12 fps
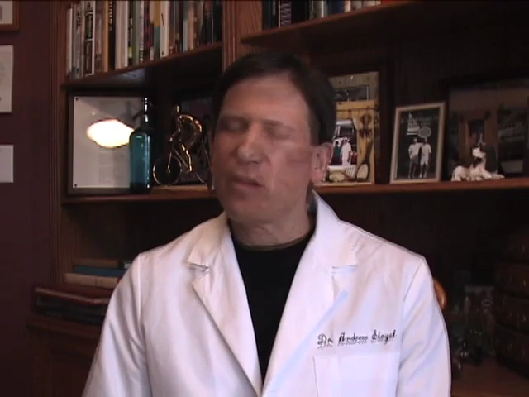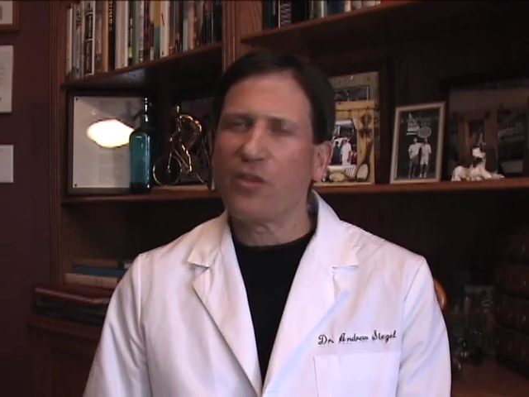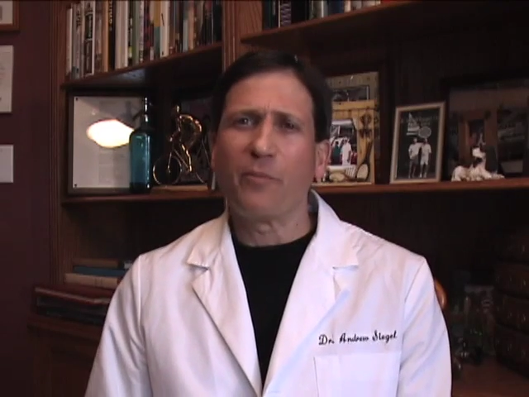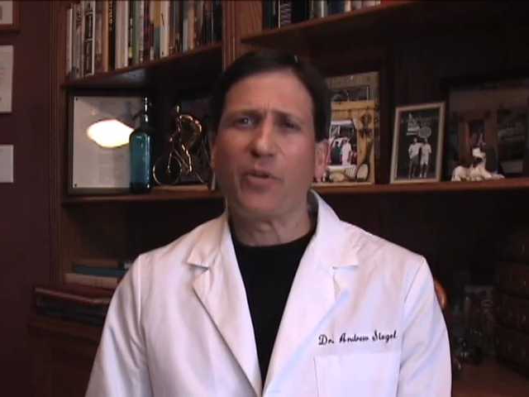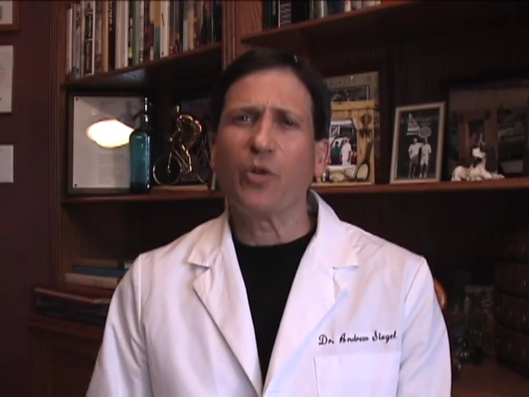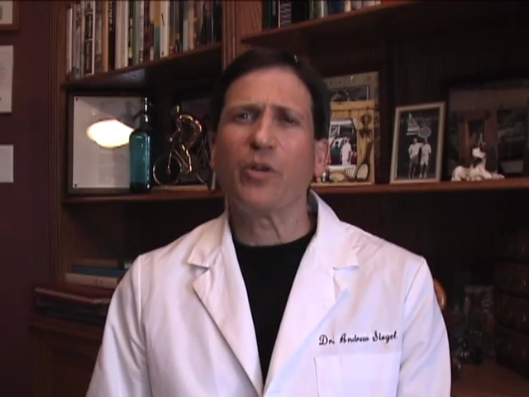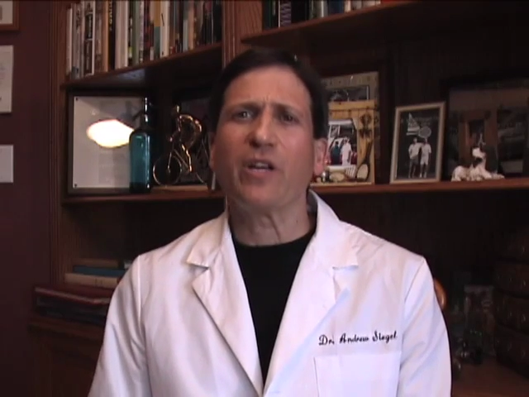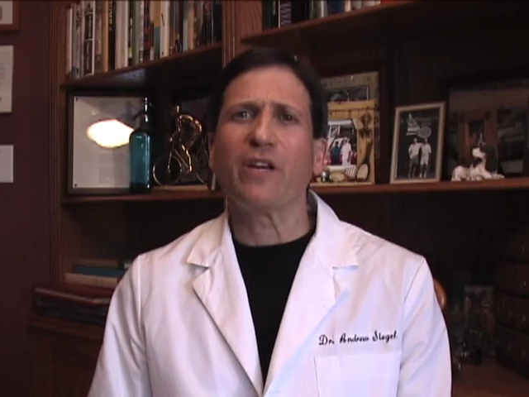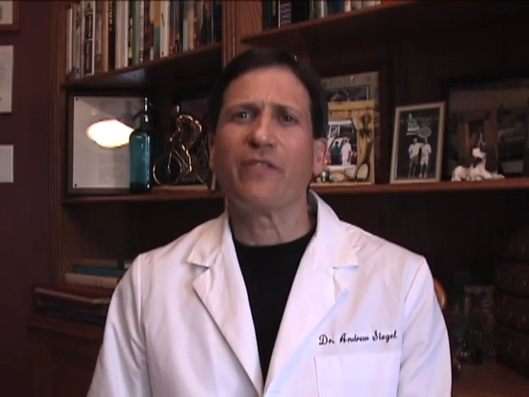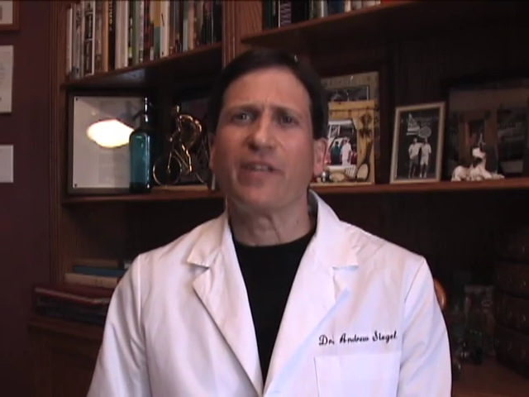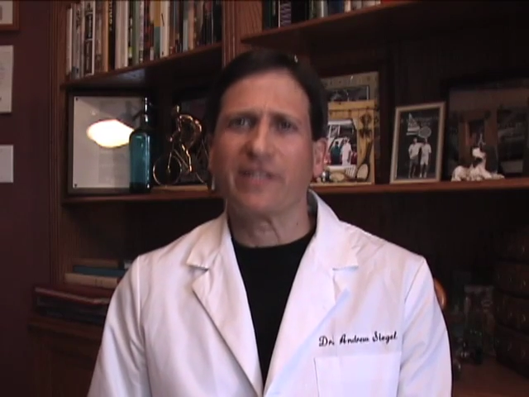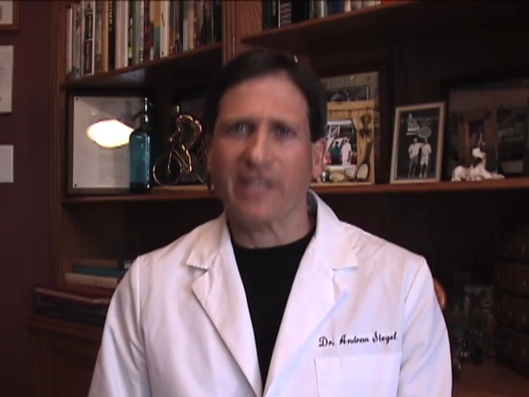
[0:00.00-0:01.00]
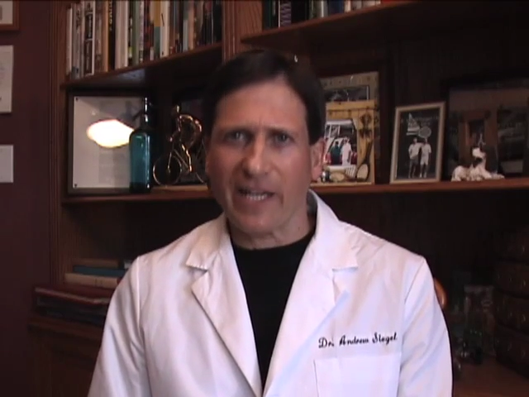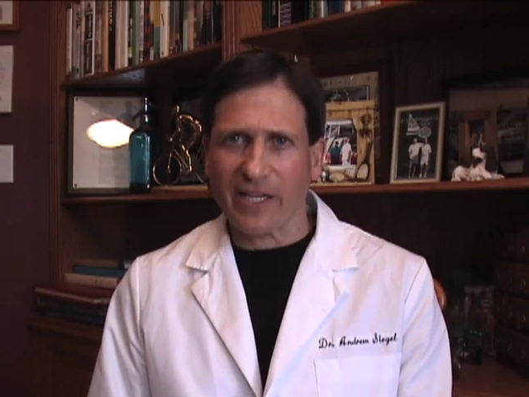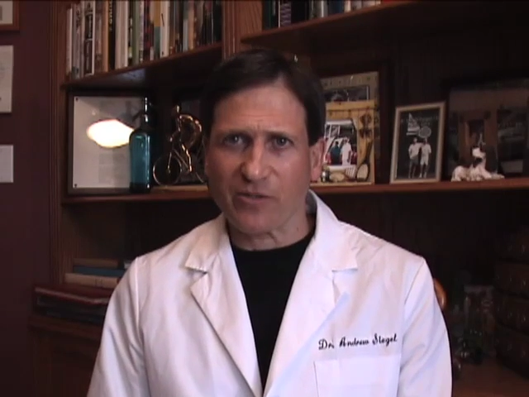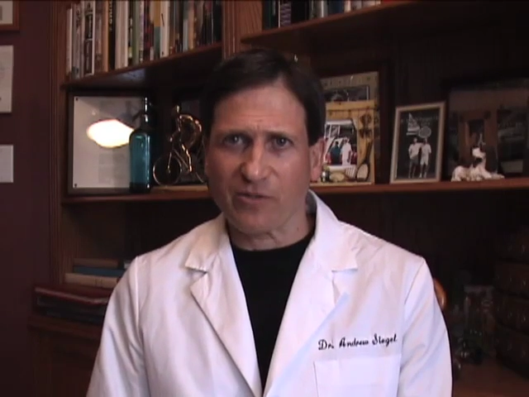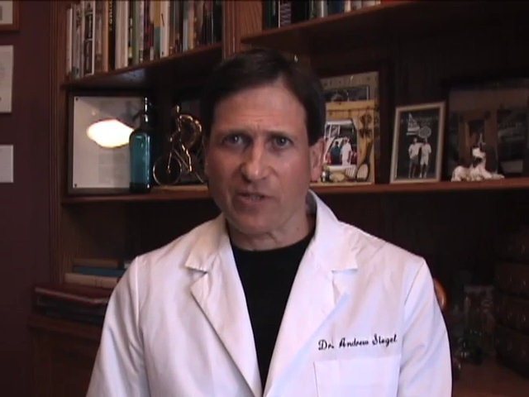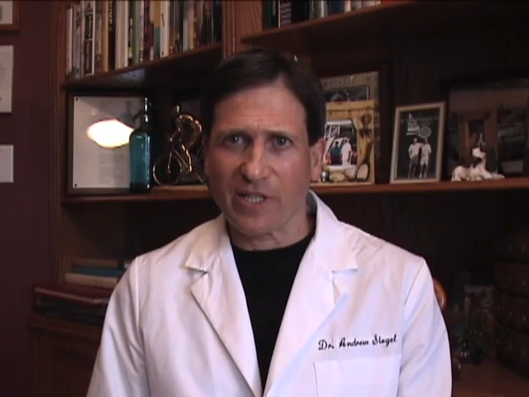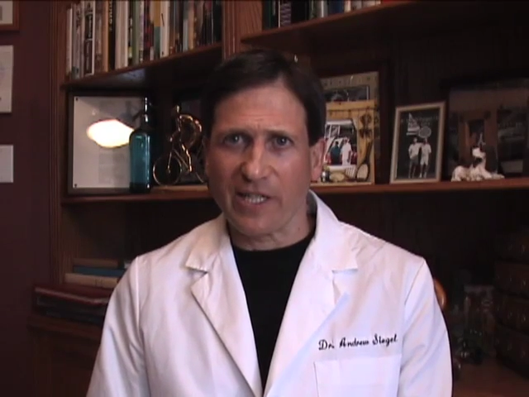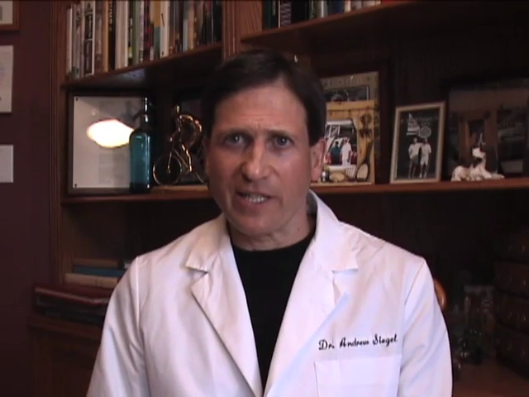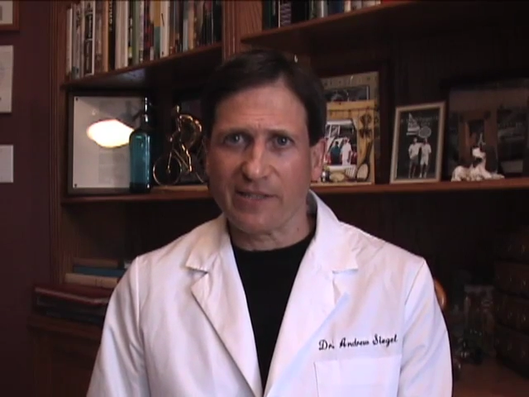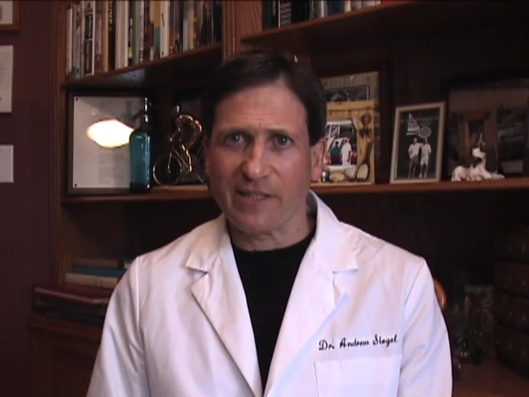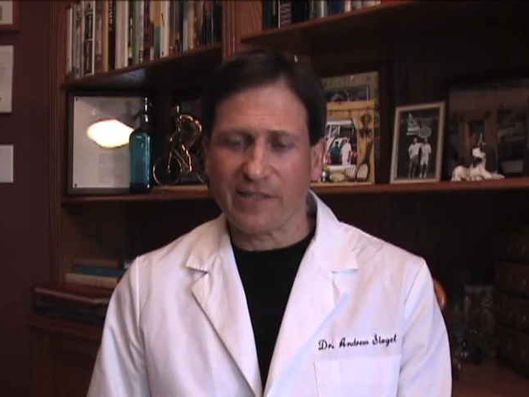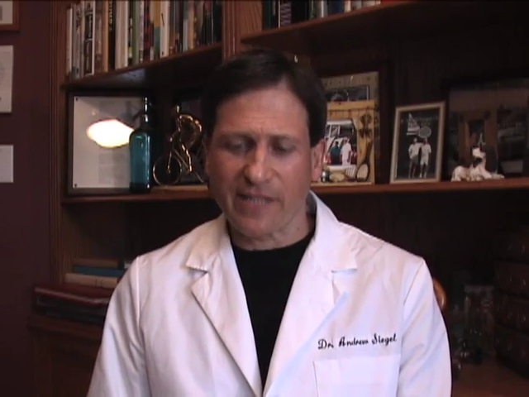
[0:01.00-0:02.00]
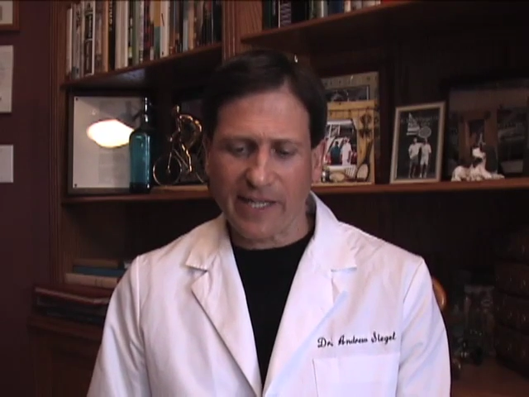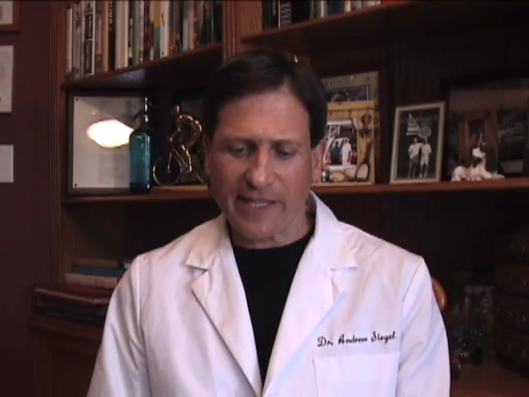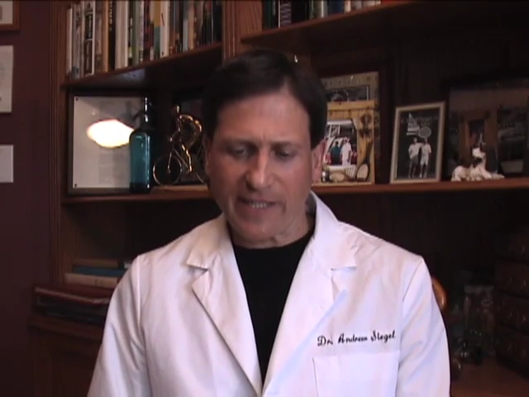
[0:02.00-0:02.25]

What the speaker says: The beauty of this exercise is that it